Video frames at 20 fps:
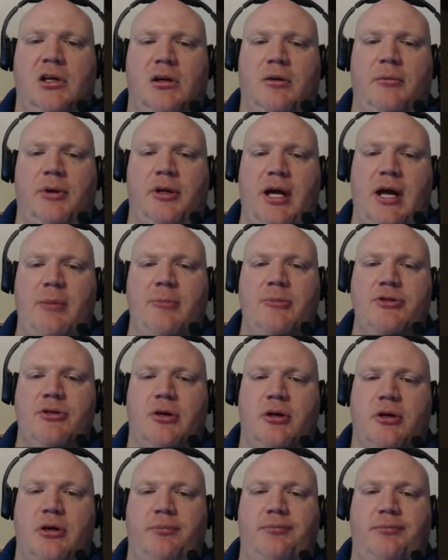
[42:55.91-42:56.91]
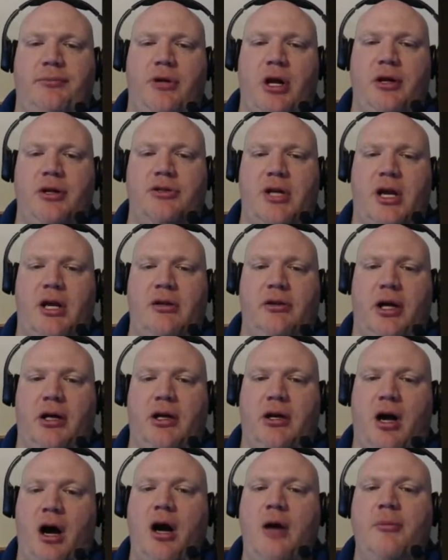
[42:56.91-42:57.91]
mean, diamonds are not exactly a
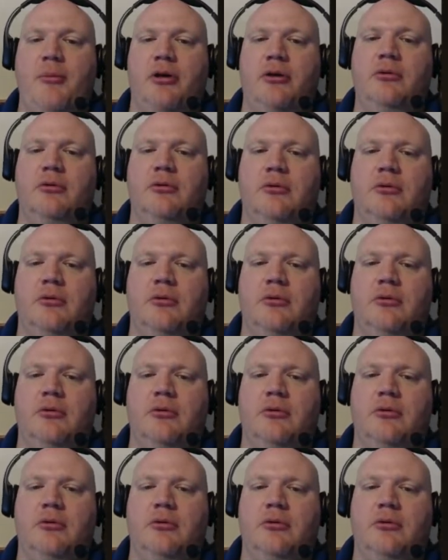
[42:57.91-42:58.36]
common